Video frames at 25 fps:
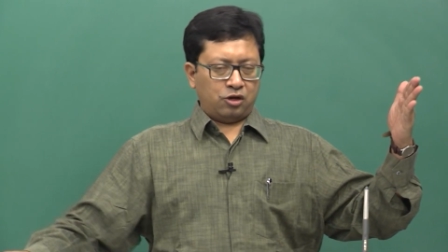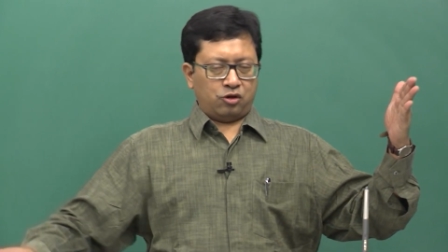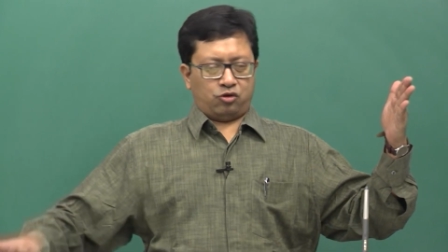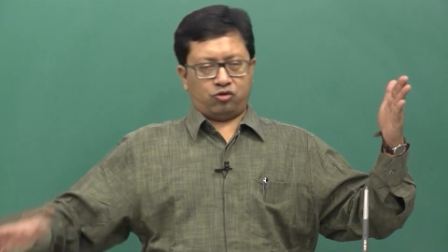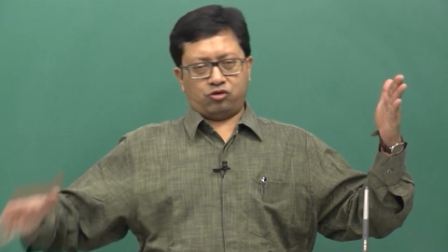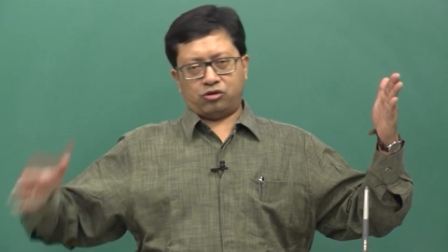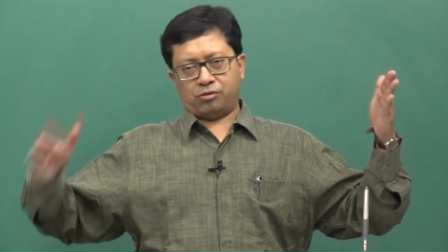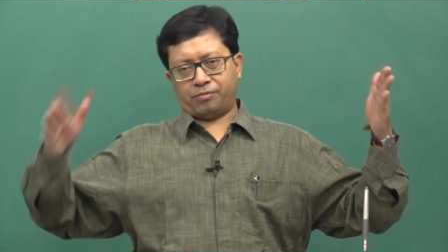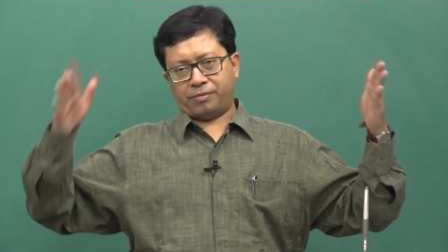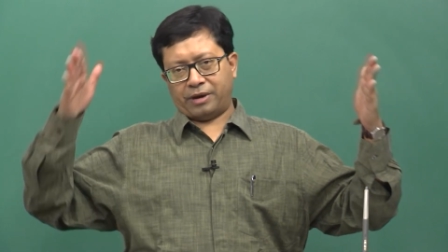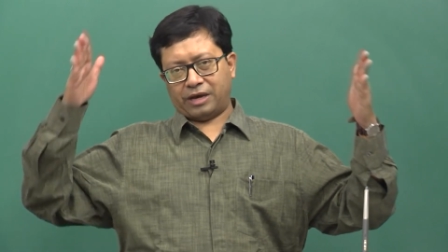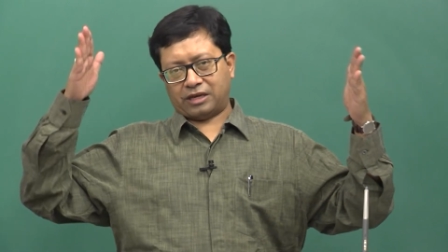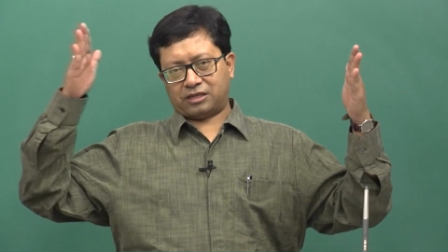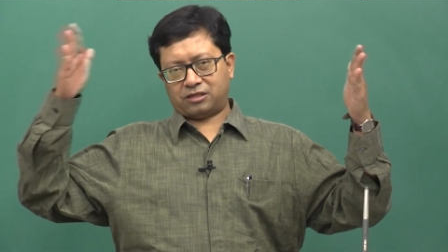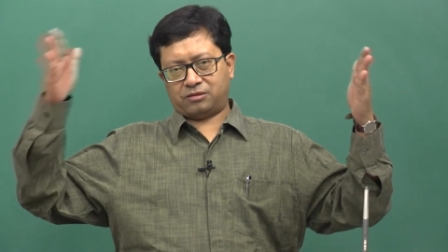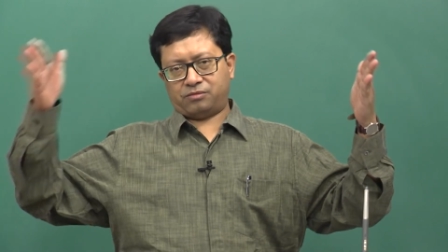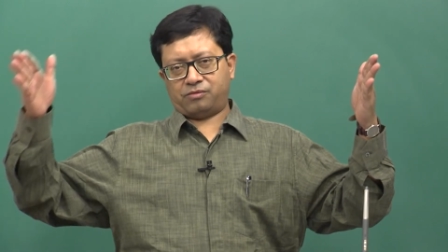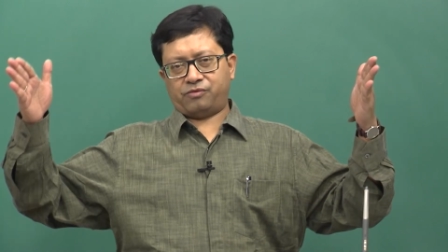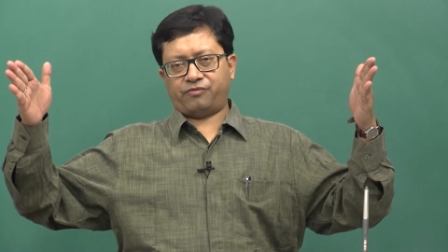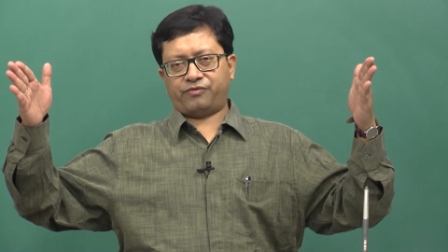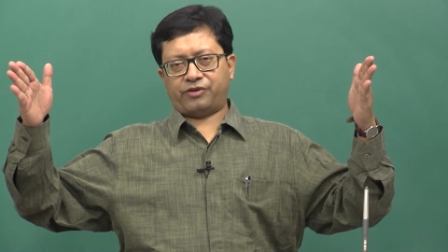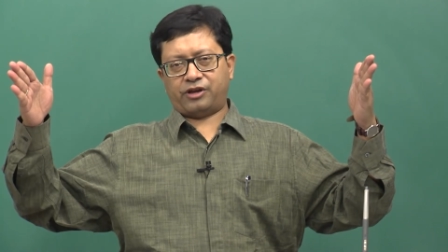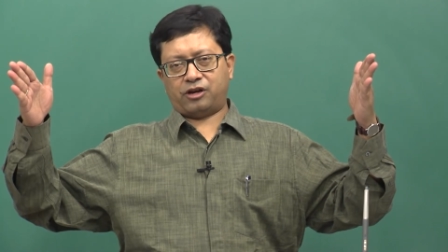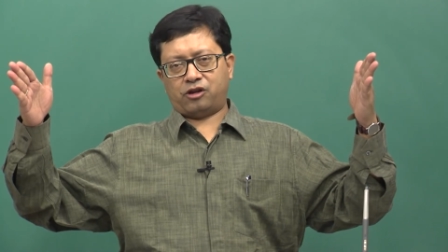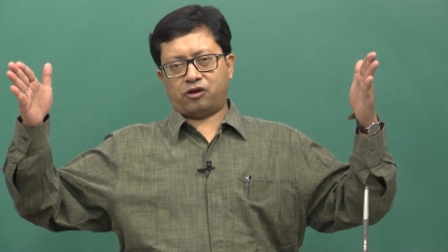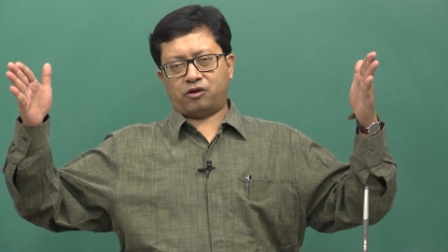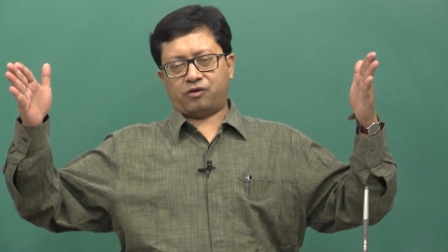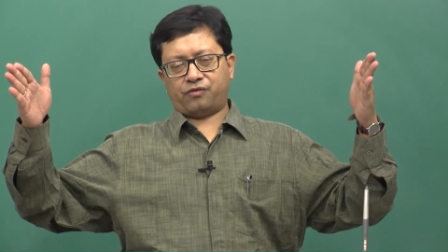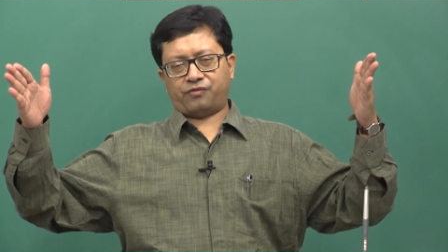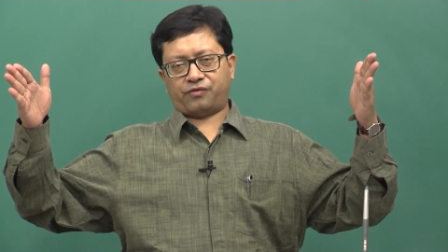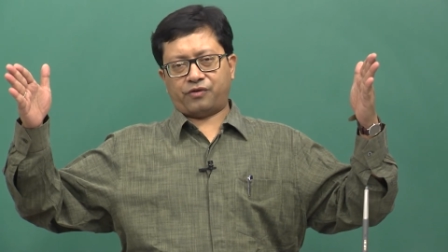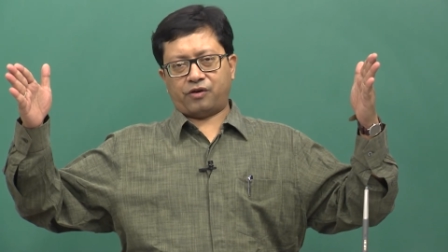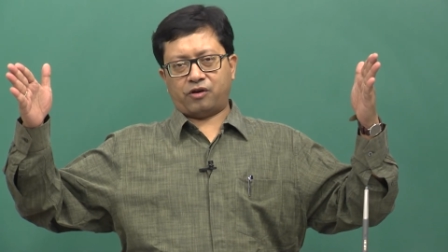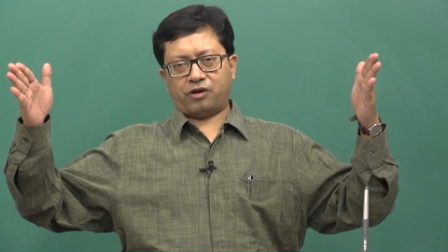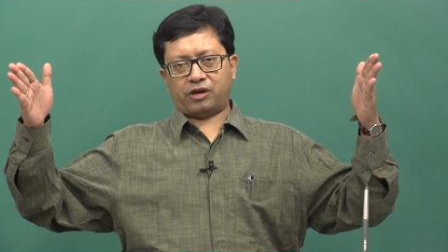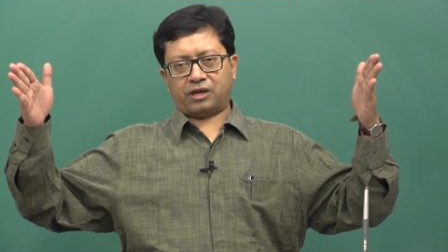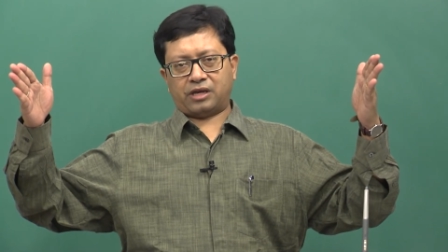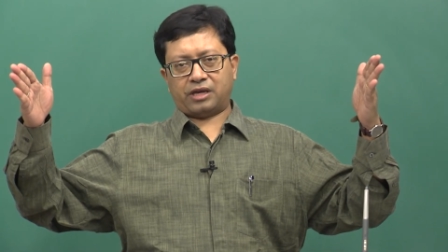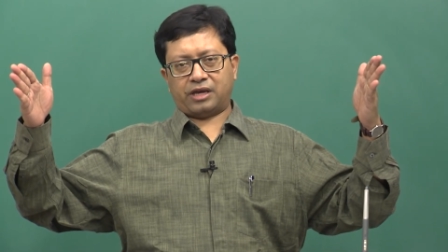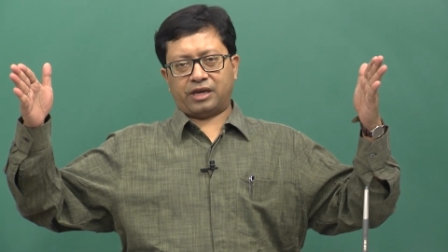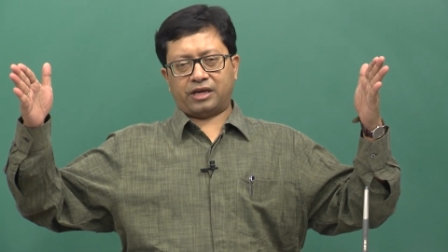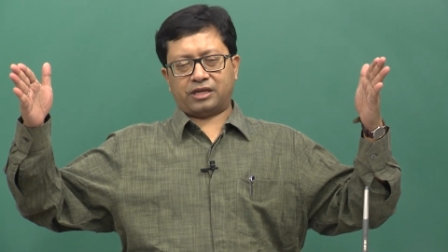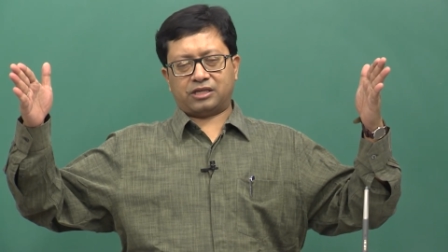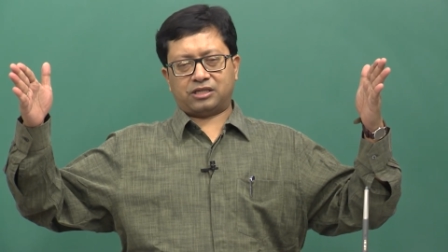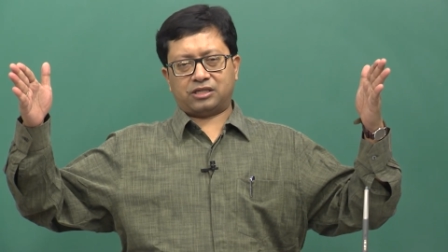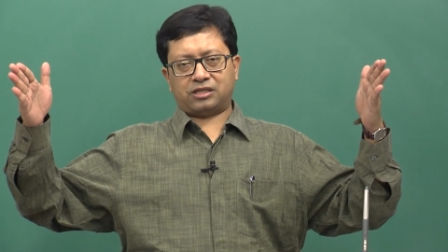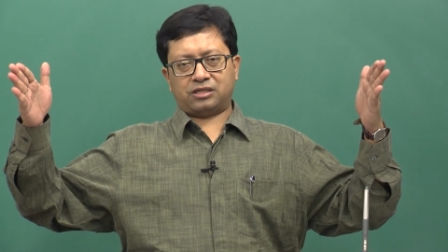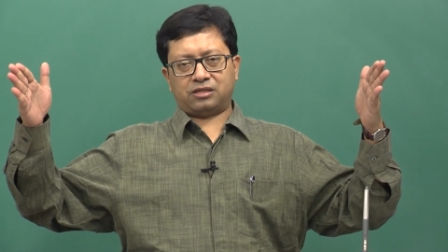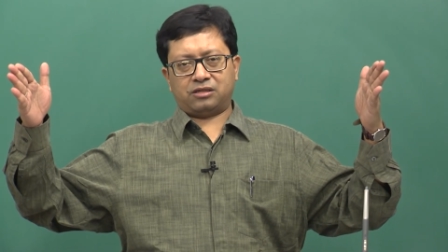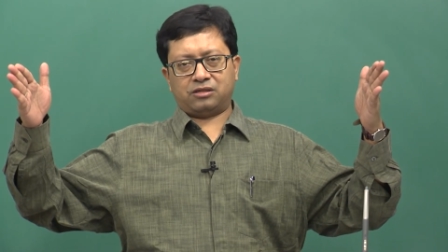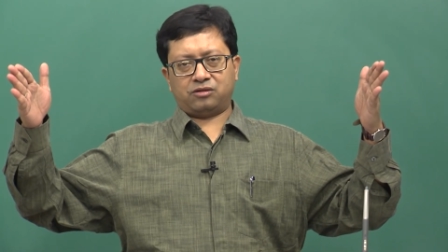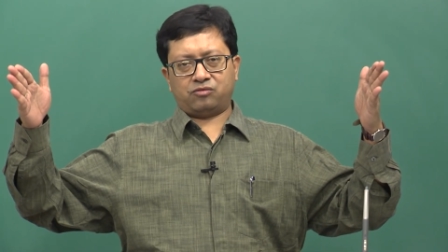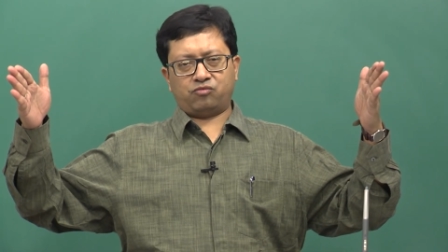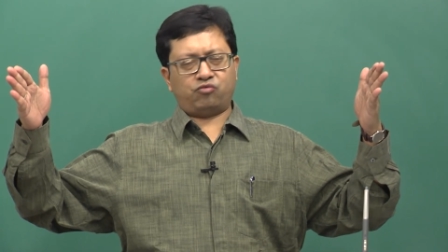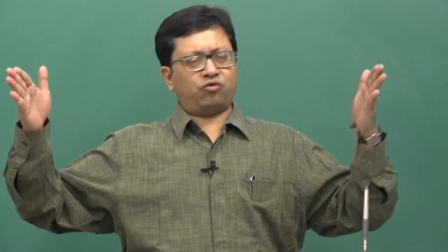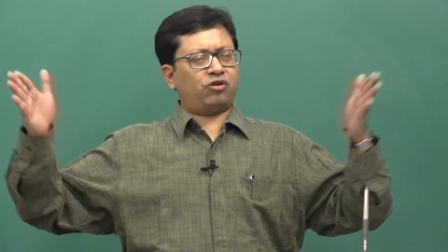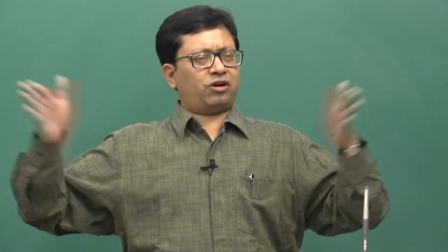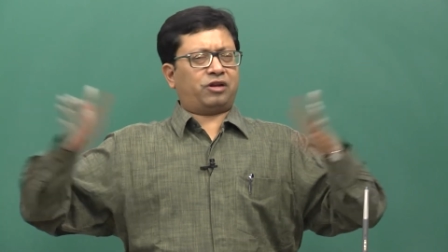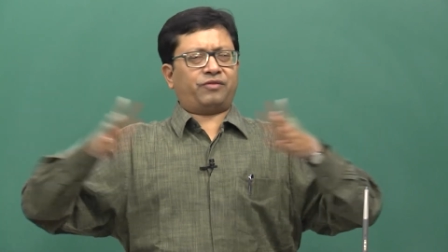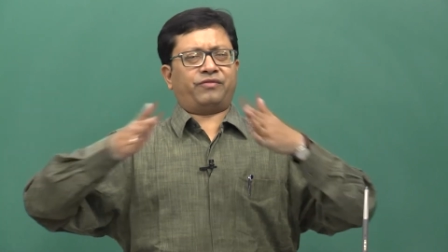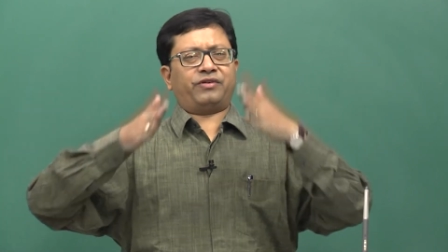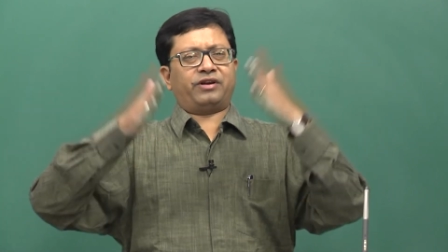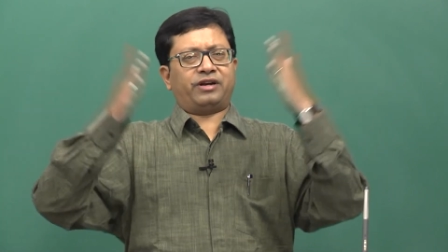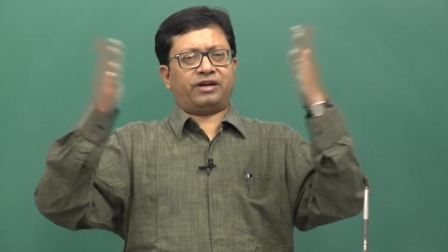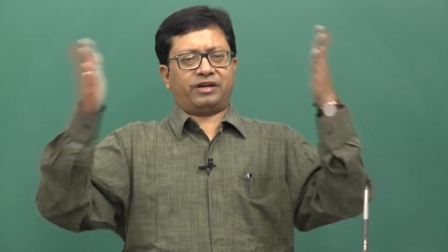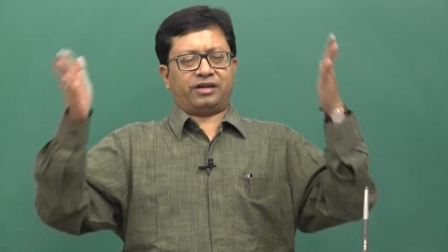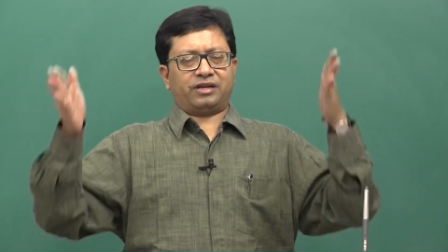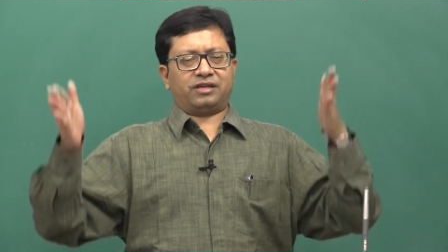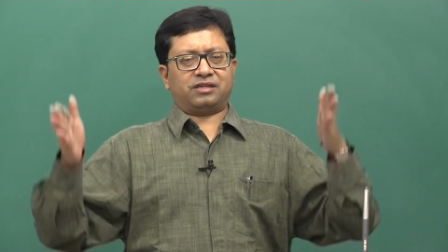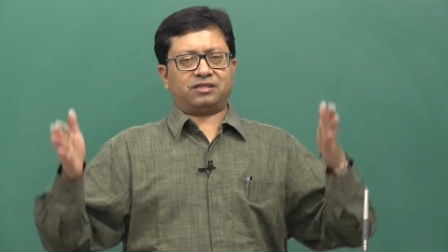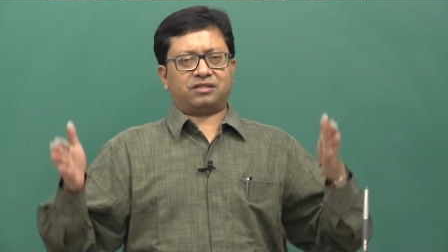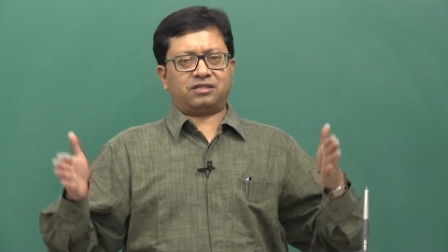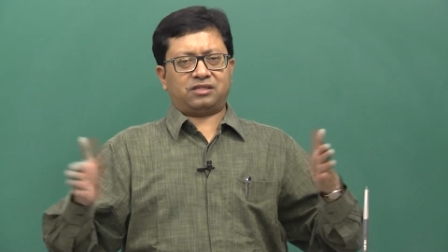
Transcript: to the maximum value of x, whatever it is.